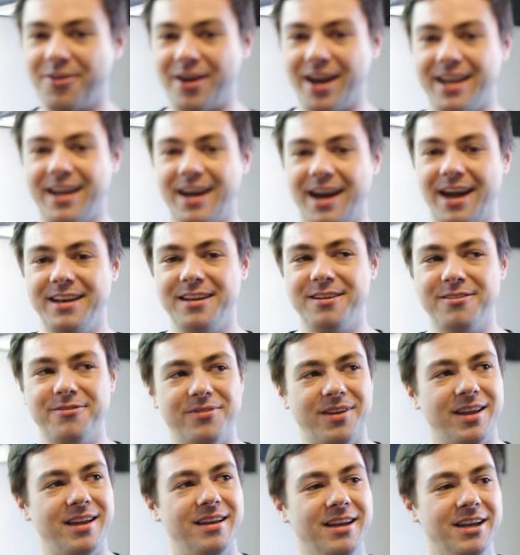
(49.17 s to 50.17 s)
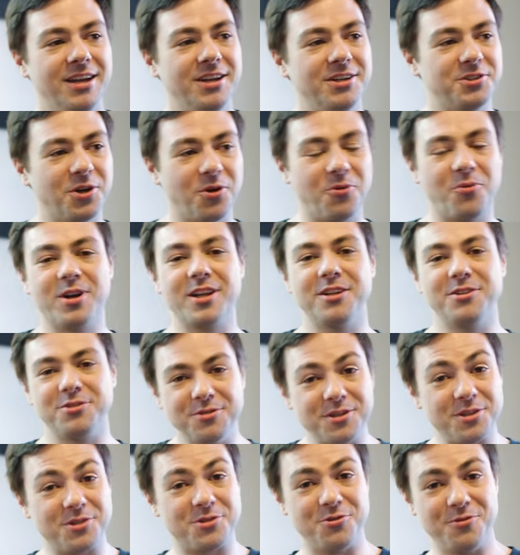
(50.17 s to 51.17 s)
I kind of don't want to
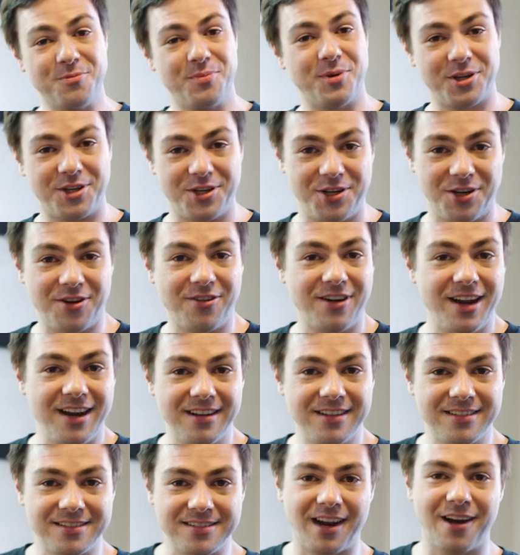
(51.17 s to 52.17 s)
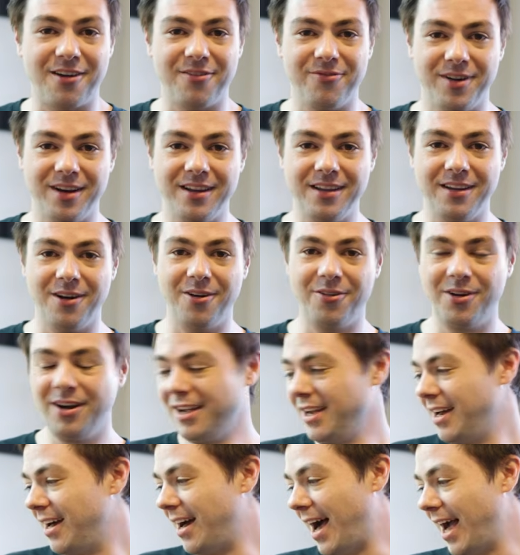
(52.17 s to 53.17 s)
do the super curated style video.
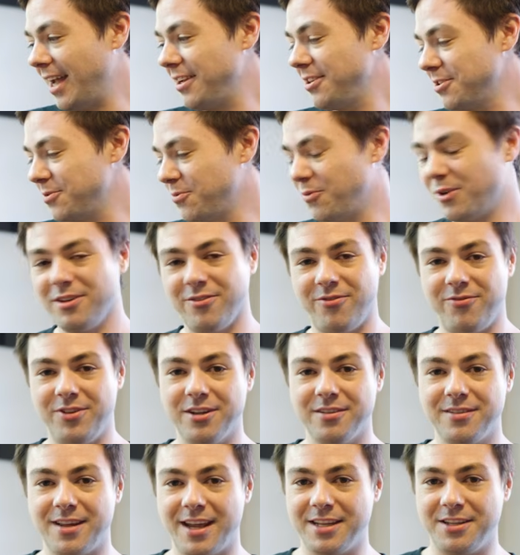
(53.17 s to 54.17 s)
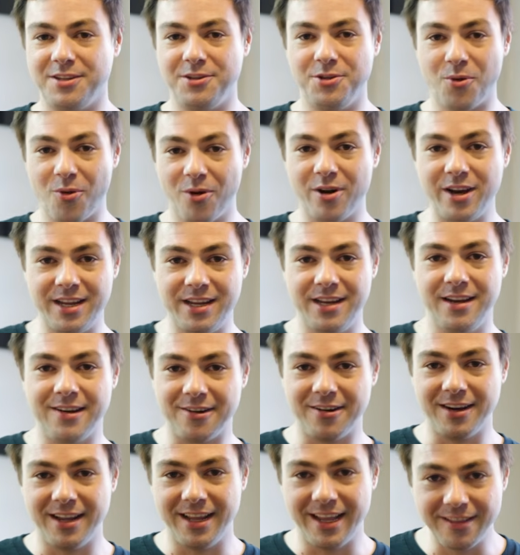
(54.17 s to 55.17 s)
I just want to feel like you're
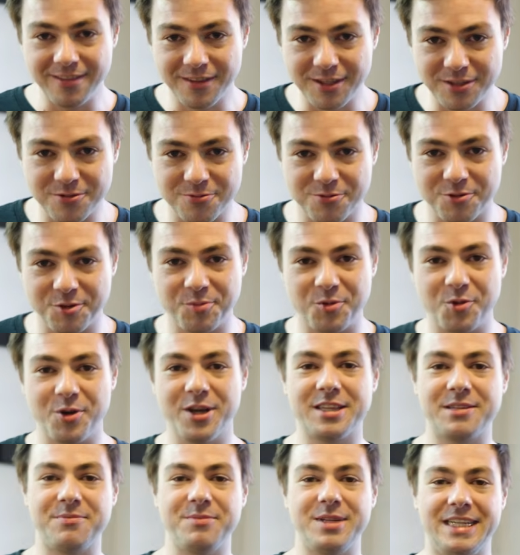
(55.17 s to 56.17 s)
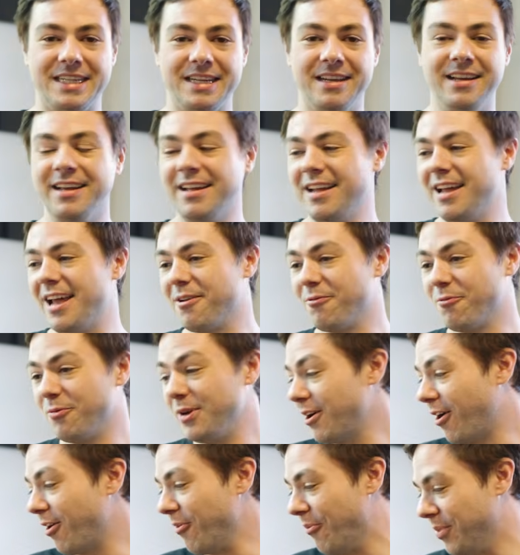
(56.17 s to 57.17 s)
here in this room with me and
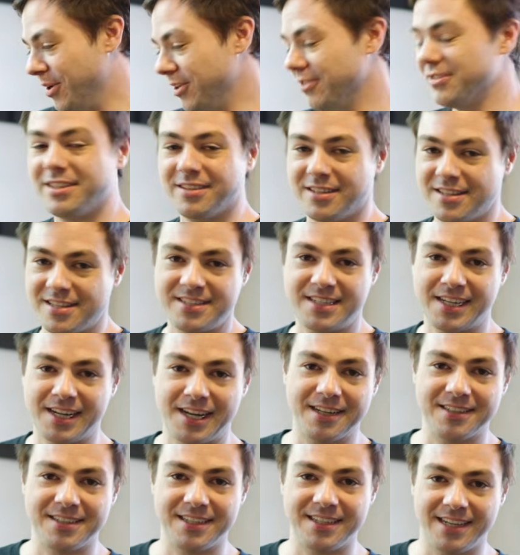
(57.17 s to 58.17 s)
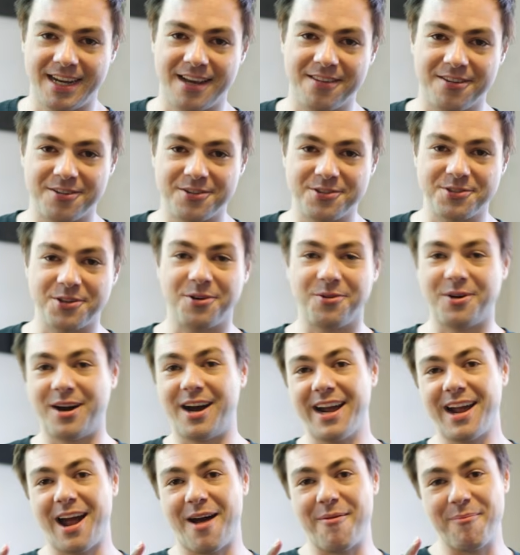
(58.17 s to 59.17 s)
we are building this tank together. So
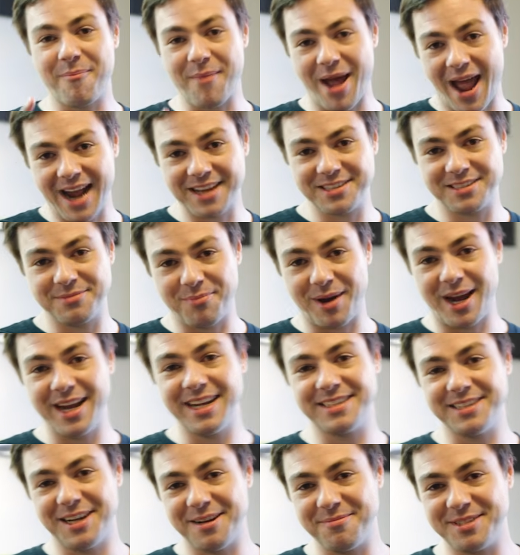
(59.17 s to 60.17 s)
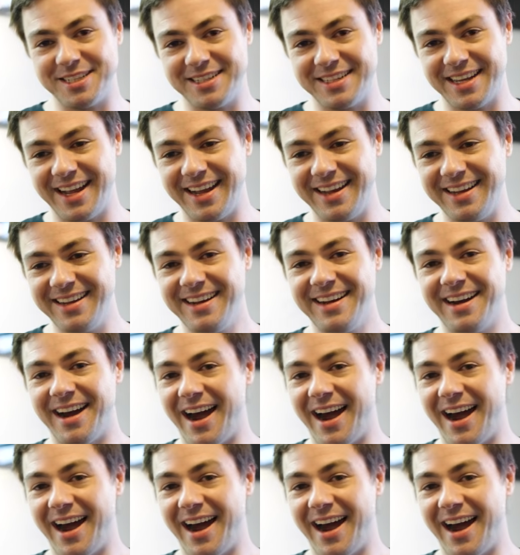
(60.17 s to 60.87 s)
I got Max mic'd up today.